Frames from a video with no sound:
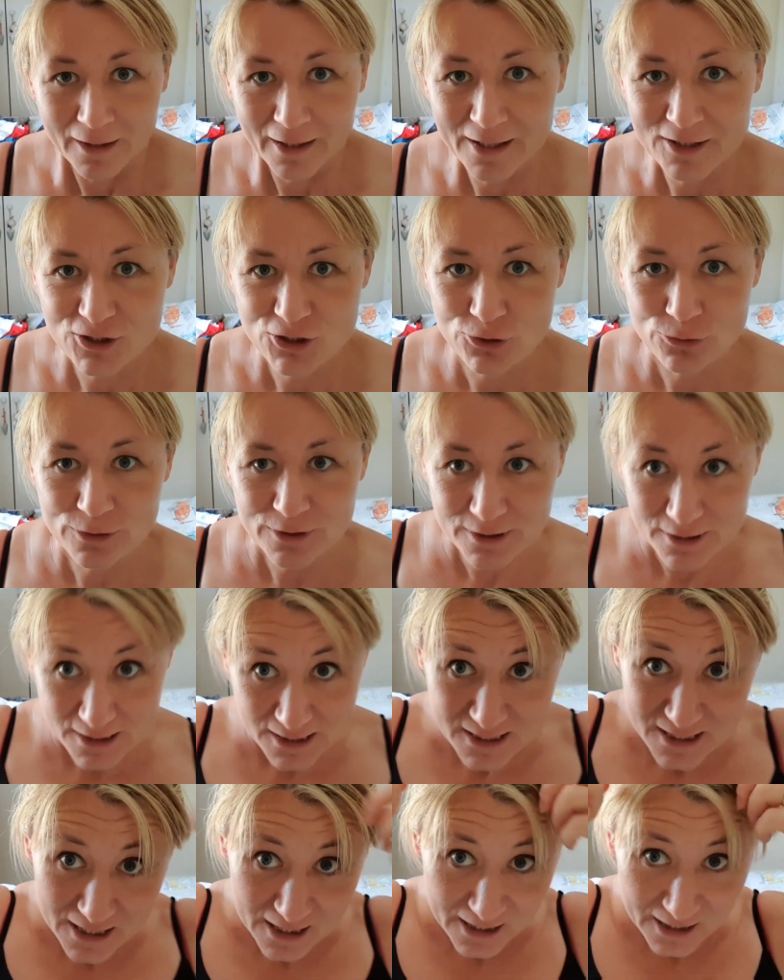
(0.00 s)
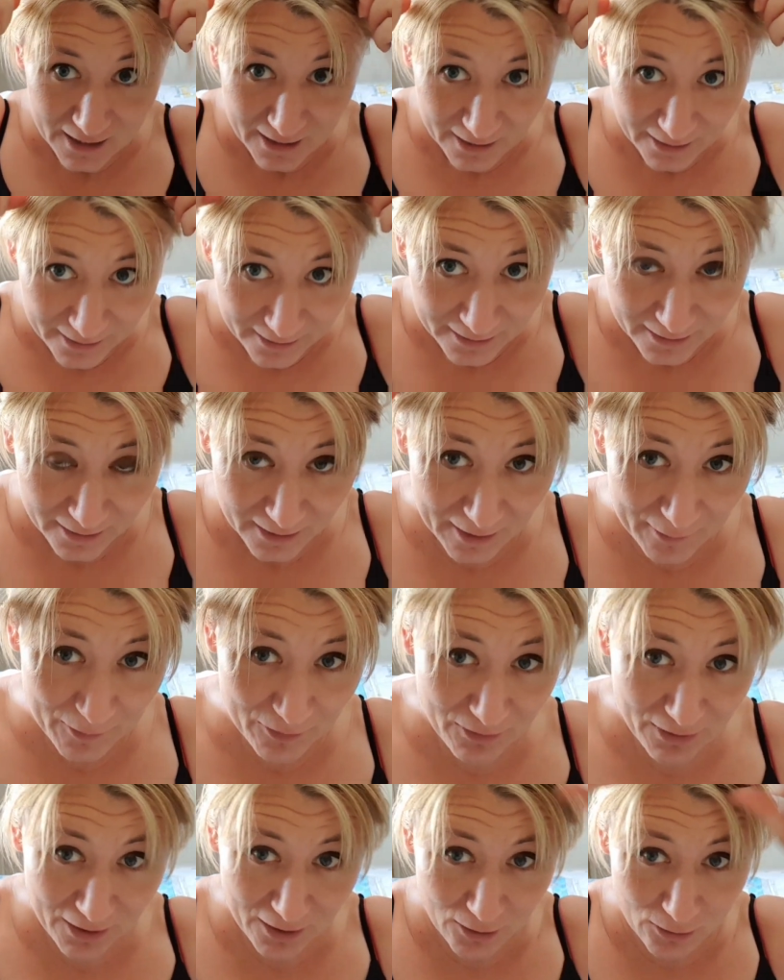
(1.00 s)
As you can see, I'm
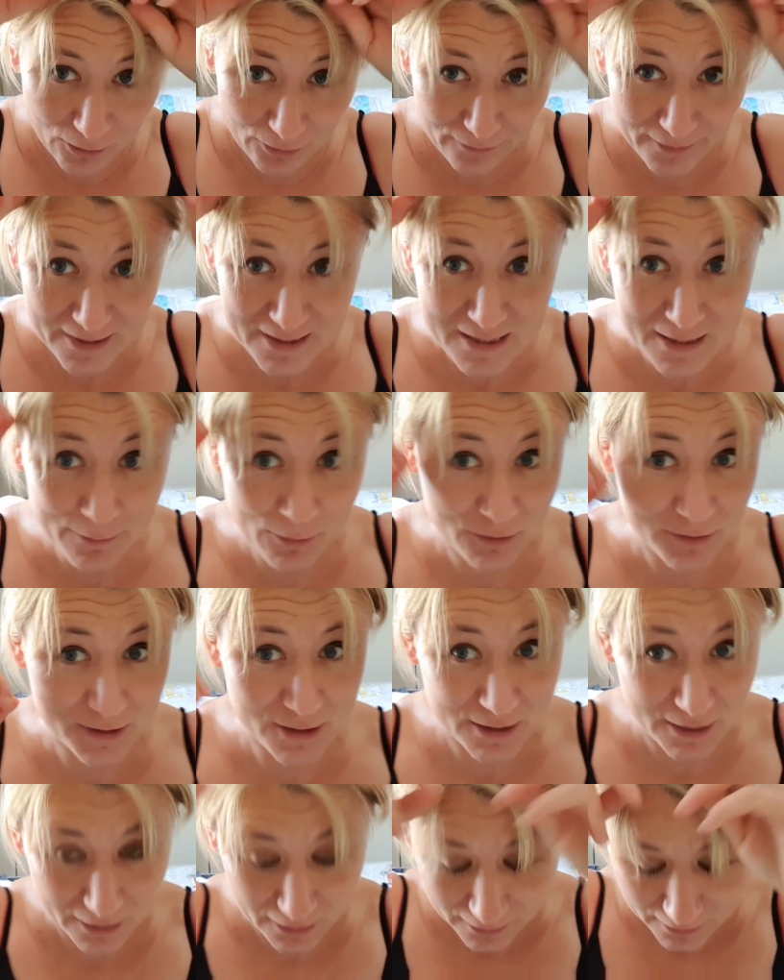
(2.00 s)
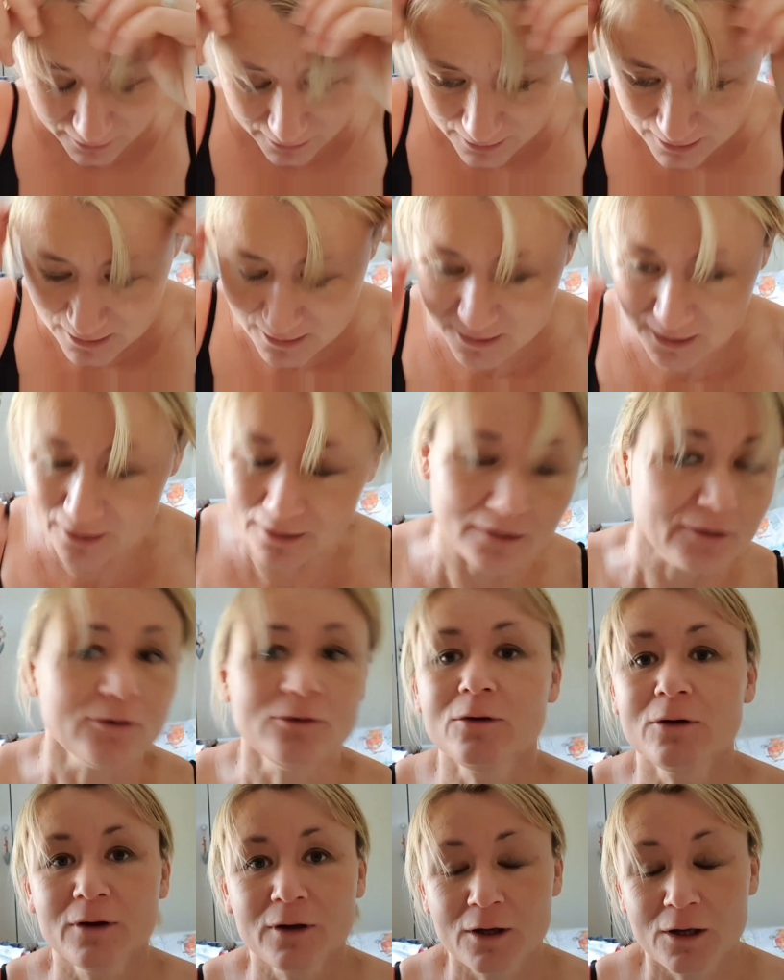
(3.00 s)
a right old greasy monster.
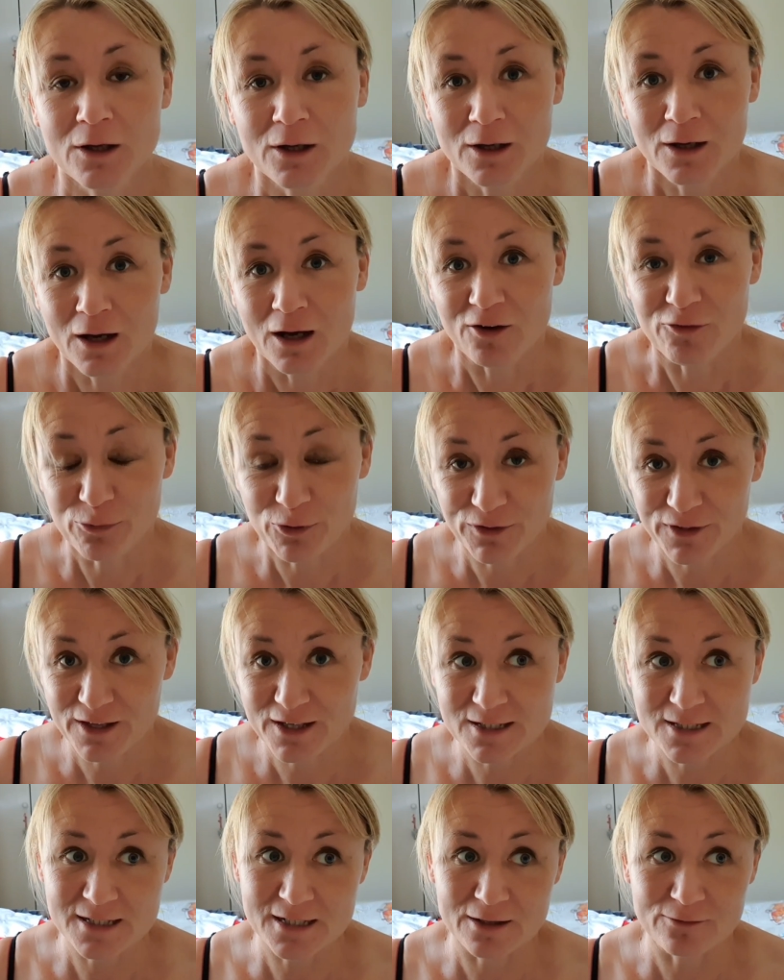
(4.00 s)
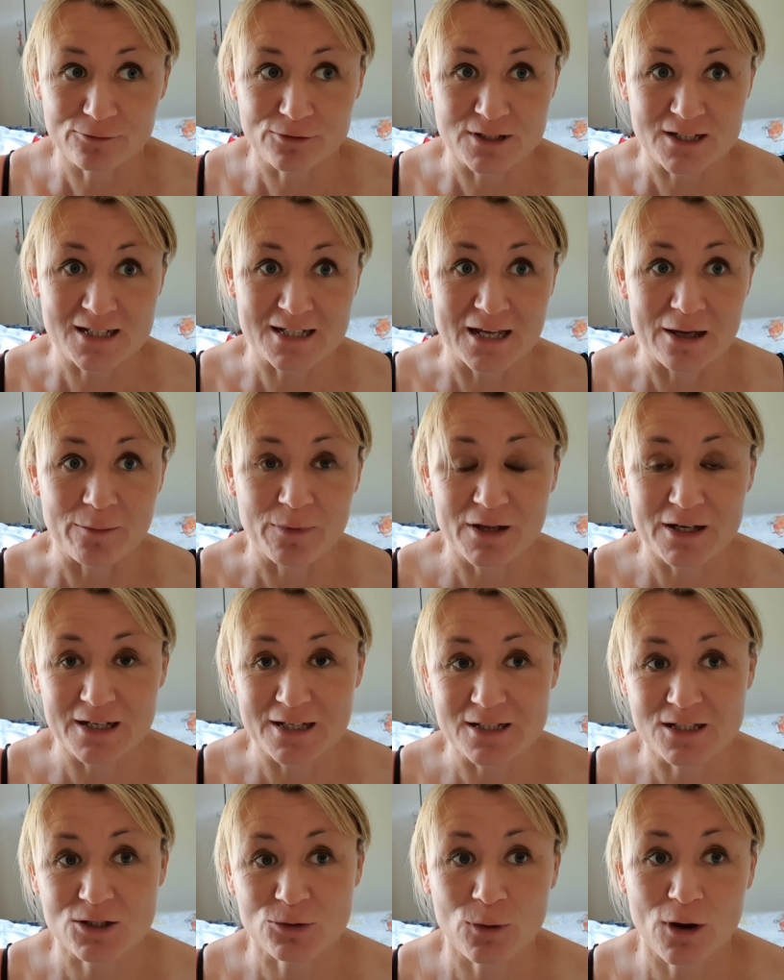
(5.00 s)
So, I've put the kids down for sleep.
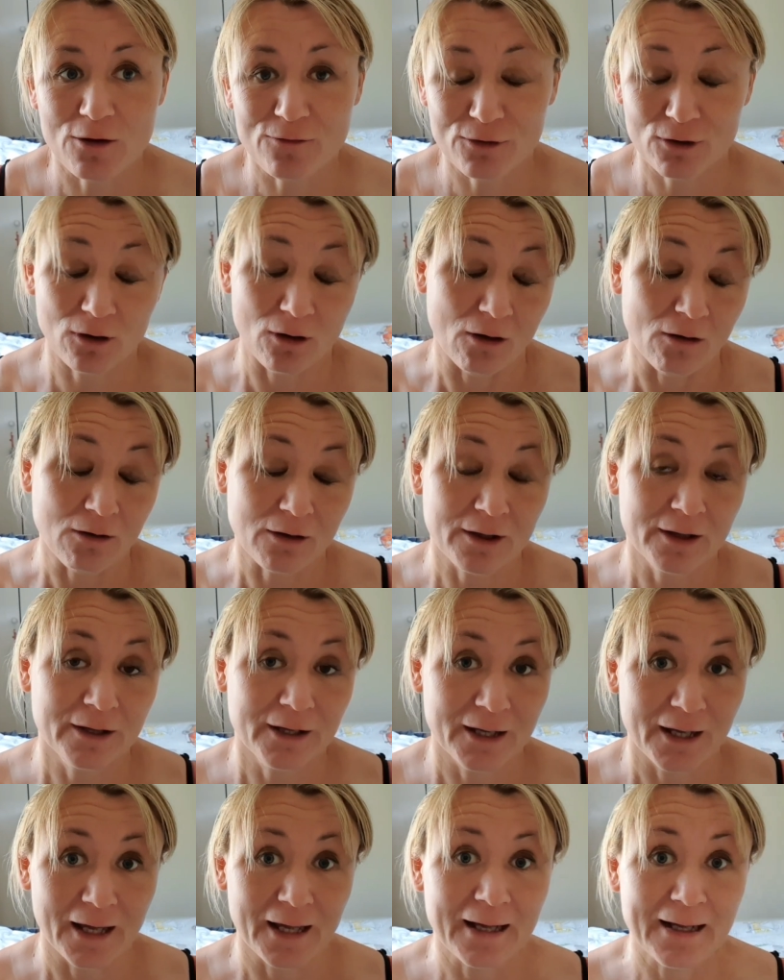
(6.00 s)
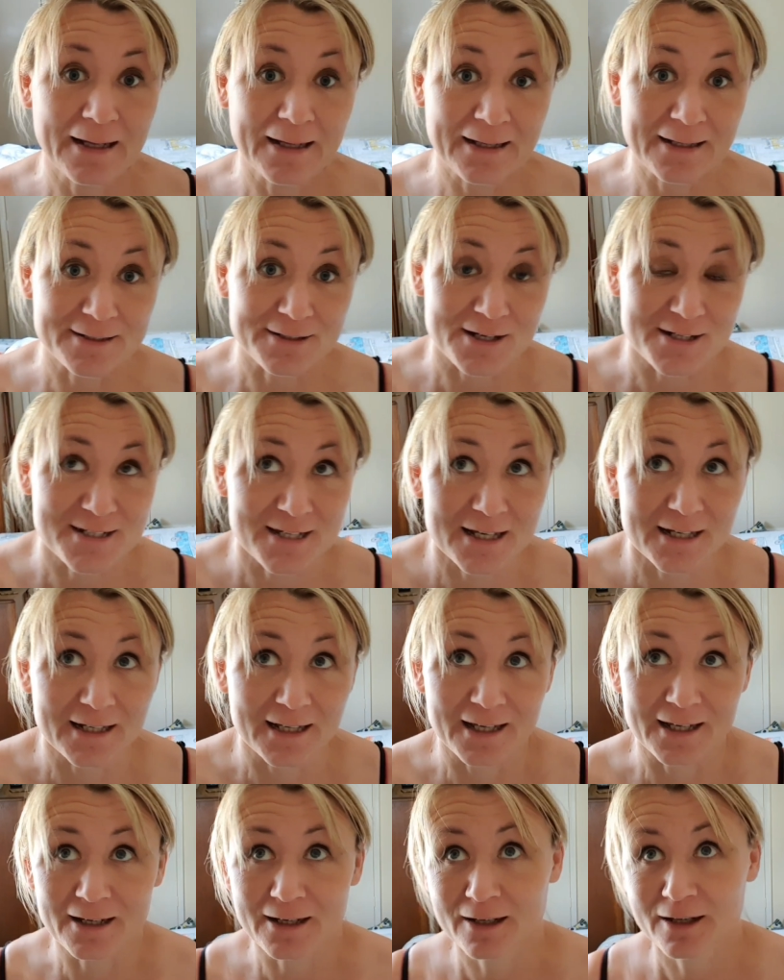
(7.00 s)
It is 12 o'clock and
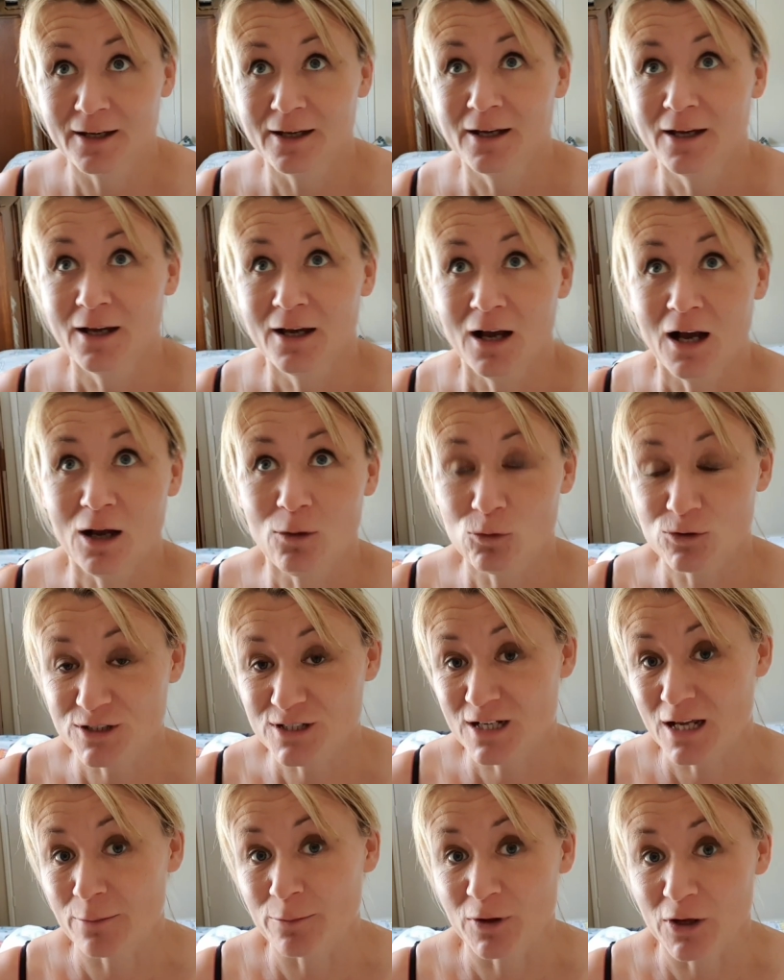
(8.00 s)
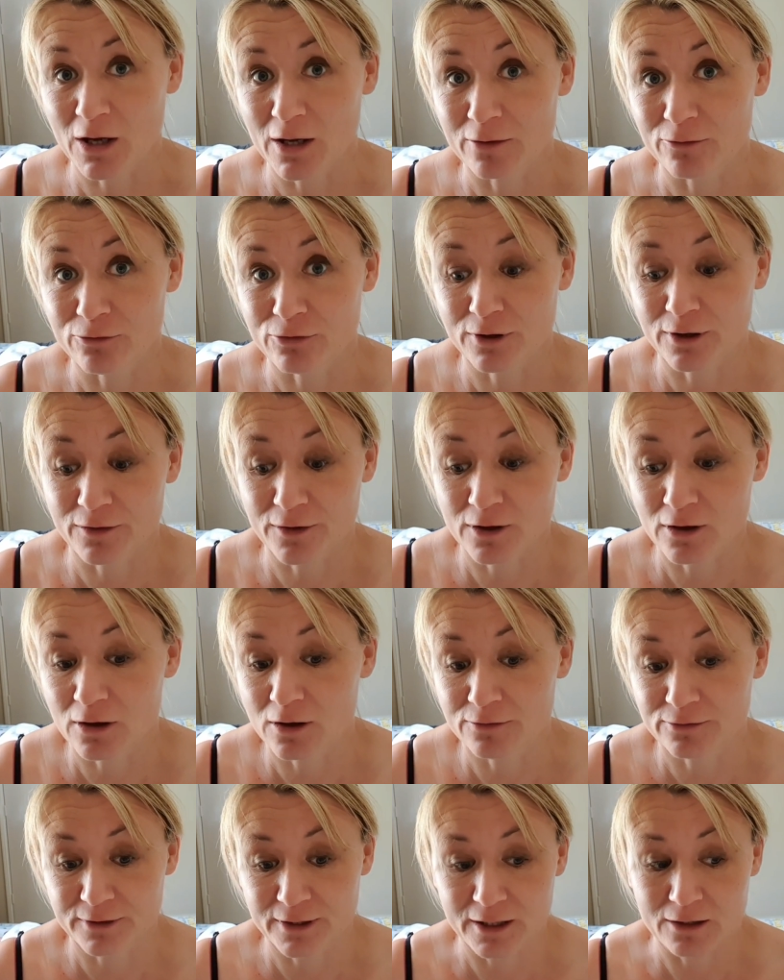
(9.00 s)
ideally I wanted to keep them going for another
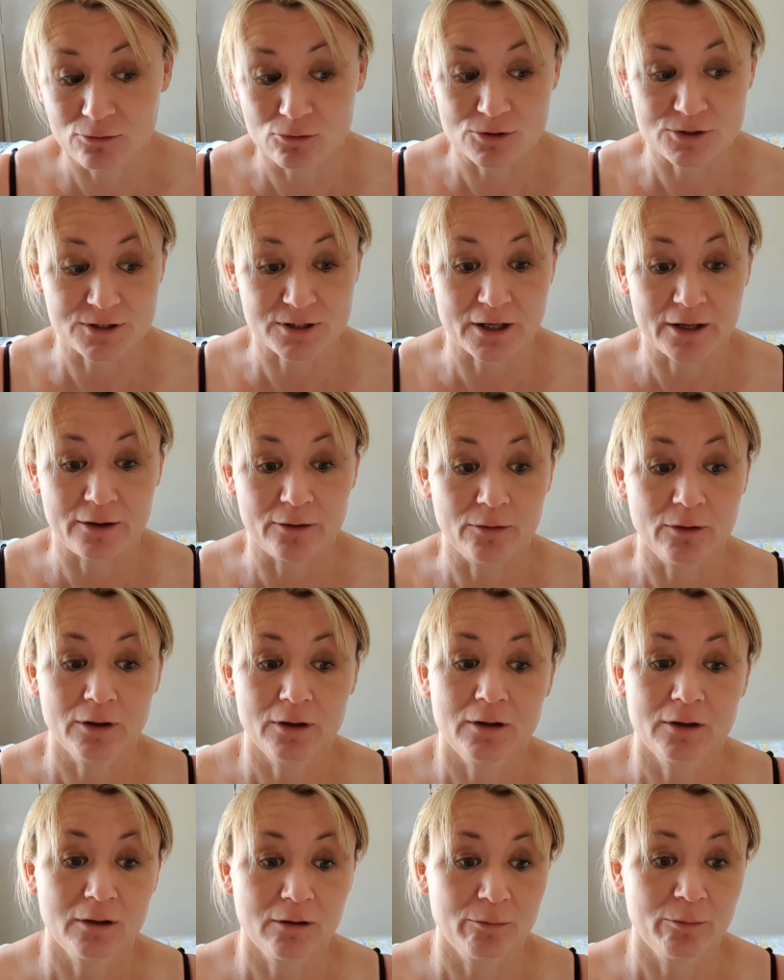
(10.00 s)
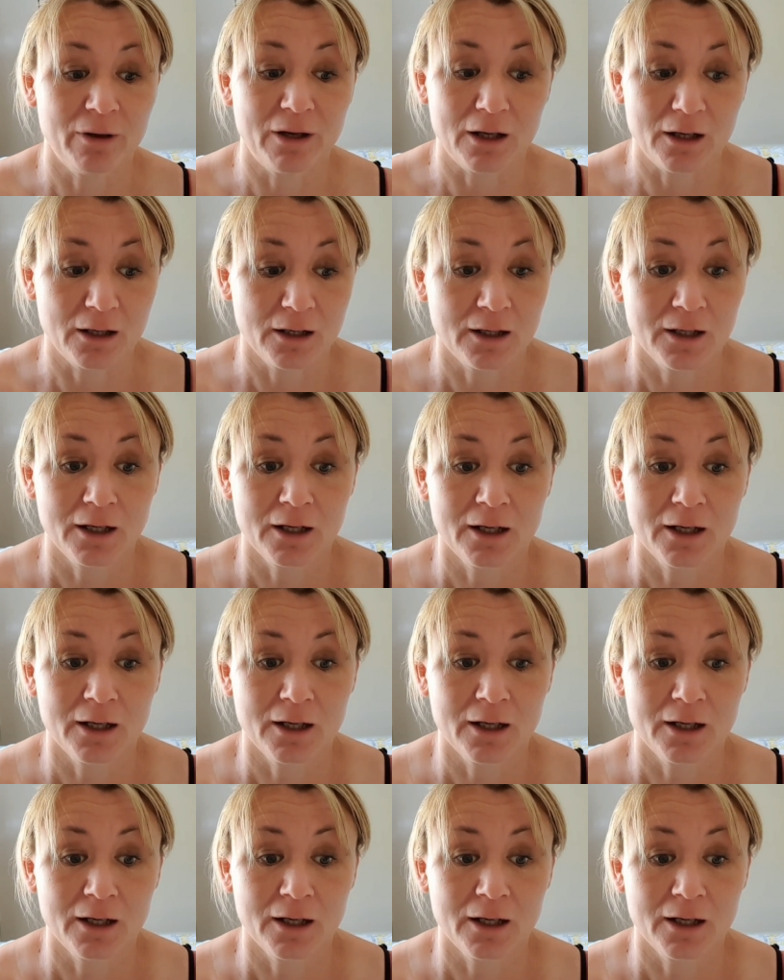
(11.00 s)
half an hour or so, but